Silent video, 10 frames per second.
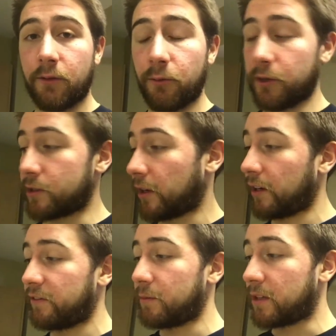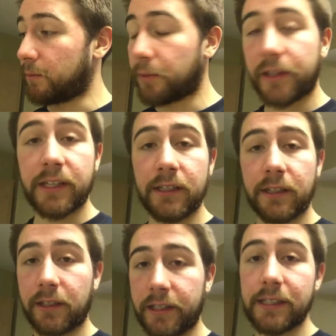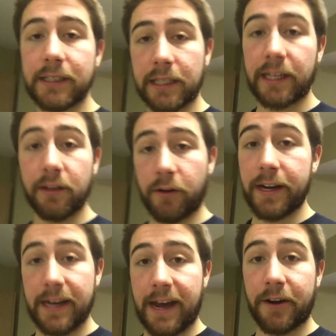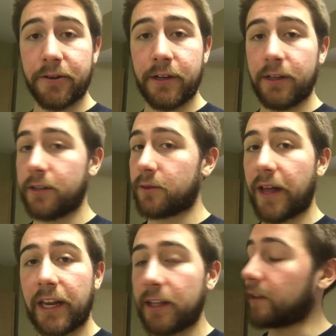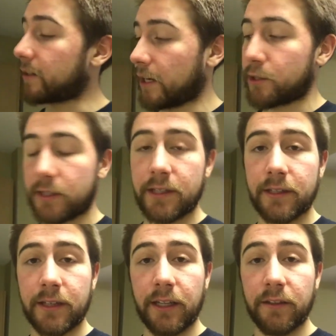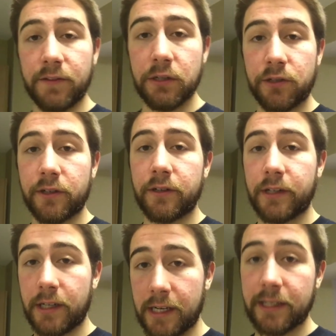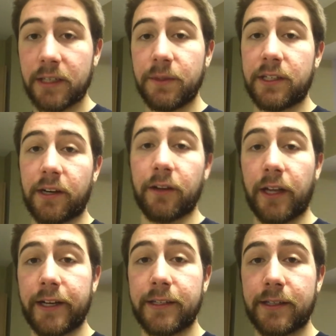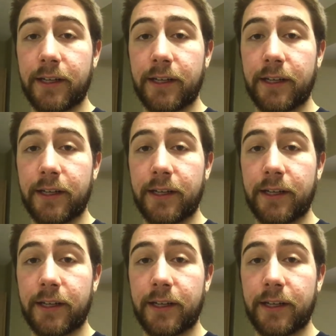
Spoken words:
We're starting from a complete clean slate right now, so anything that touches this in the future needs to be sterilized.